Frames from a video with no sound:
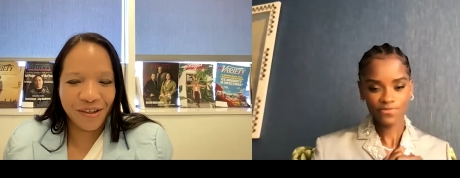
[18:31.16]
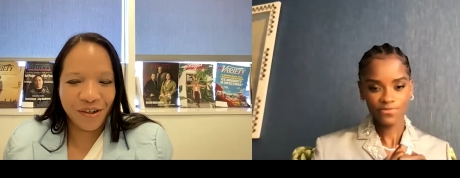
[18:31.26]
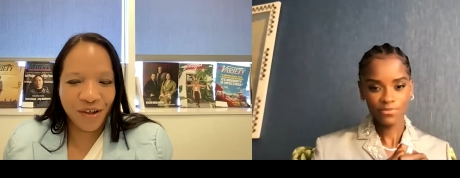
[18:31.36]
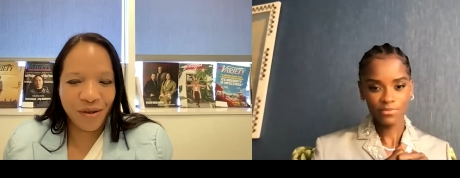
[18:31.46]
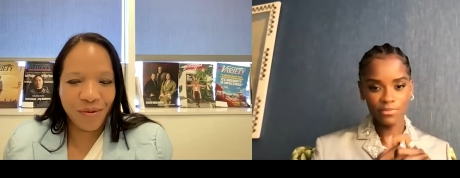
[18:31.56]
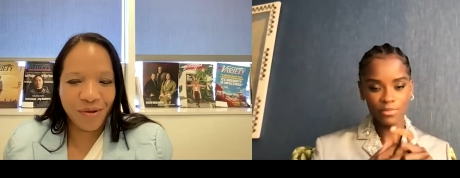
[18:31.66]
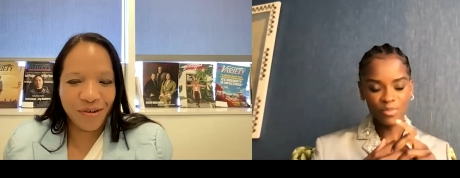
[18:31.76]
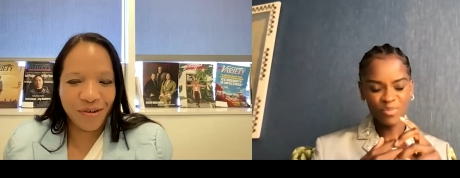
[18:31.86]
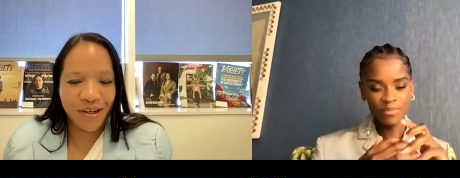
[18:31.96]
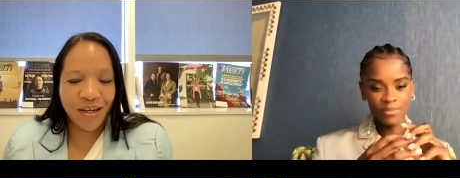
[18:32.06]

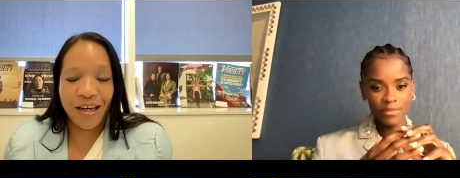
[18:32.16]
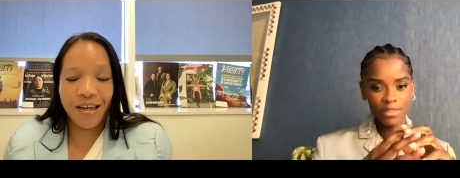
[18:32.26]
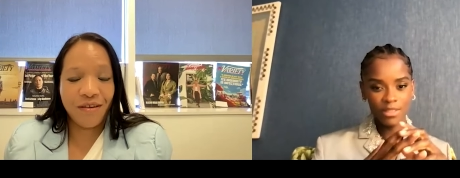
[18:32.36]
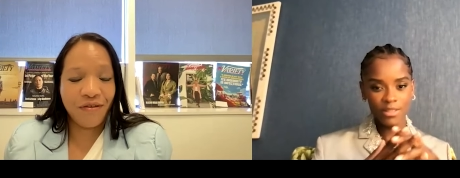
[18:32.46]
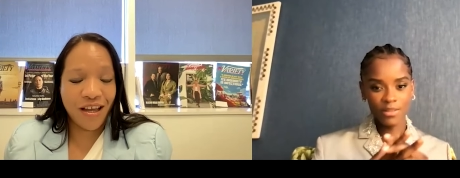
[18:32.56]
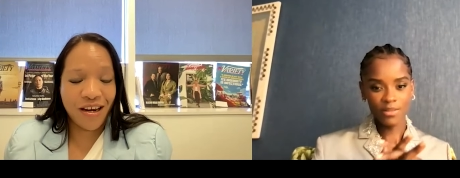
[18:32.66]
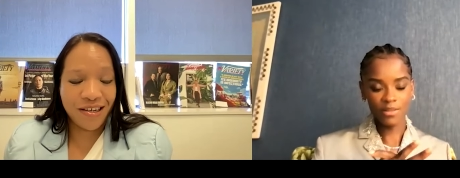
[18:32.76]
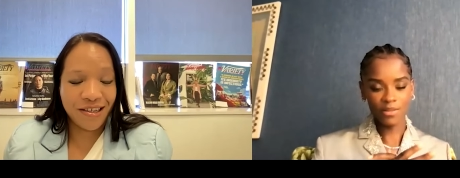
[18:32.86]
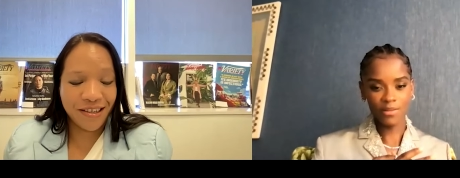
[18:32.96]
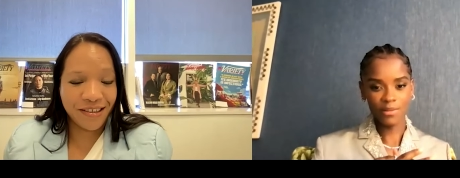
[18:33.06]
Speaker 1: Incredible. And I love that
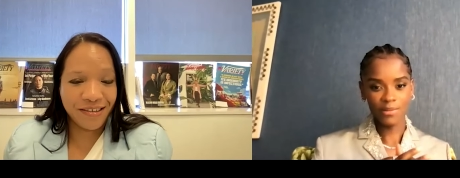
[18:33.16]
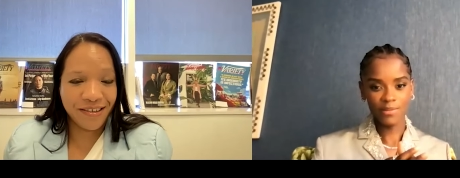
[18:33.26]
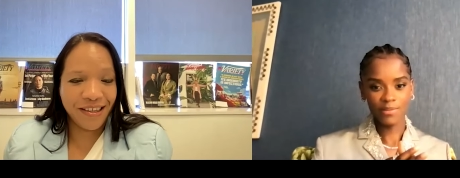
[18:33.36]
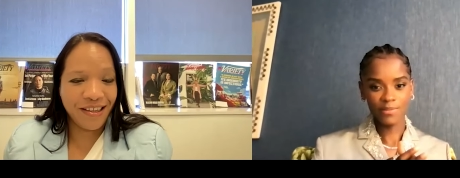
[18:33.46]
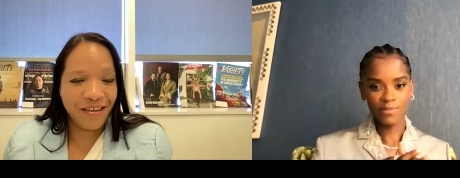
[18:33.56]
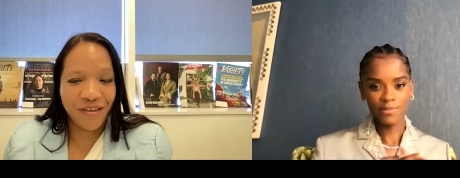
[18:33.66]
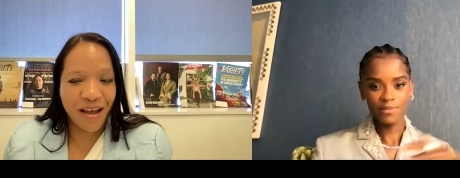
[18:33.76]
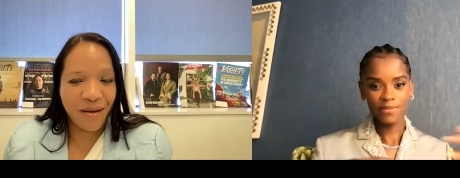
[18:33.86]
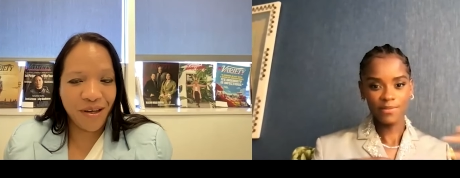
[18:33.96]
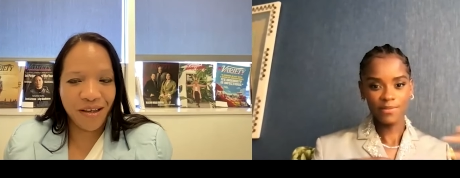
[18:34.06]
ending. I love the
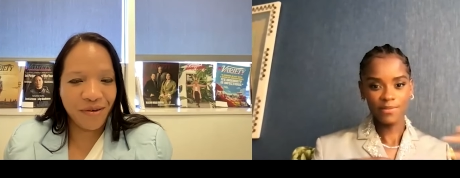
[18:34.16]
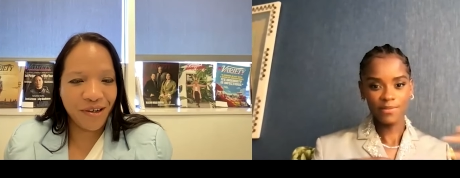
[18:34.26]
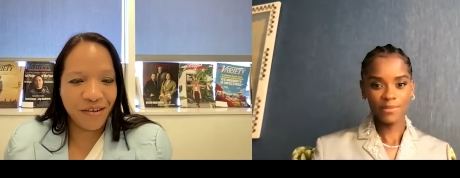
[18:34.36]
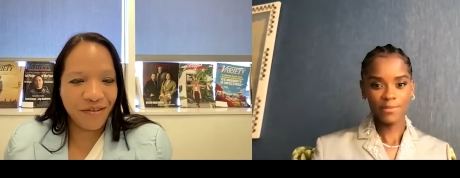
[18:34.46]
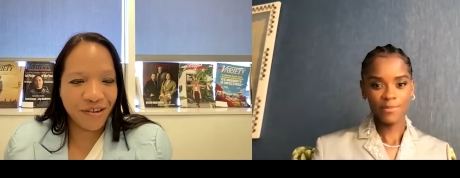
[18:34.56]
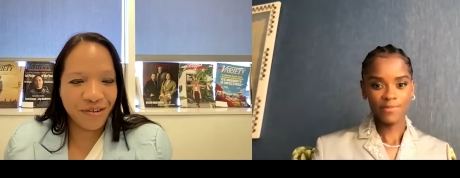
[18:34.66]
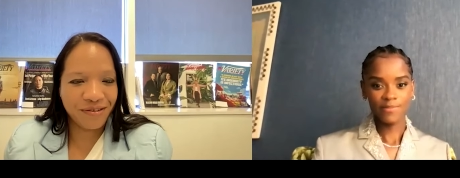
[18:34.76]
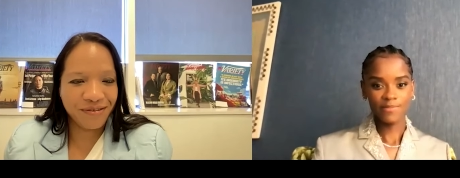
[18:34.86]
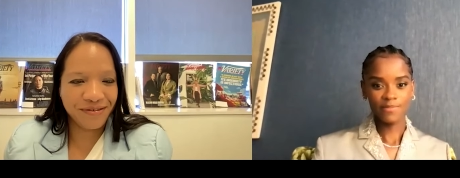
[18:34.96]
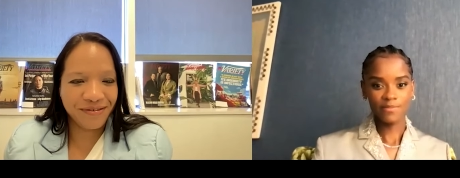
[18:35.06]
ambiguity of it all.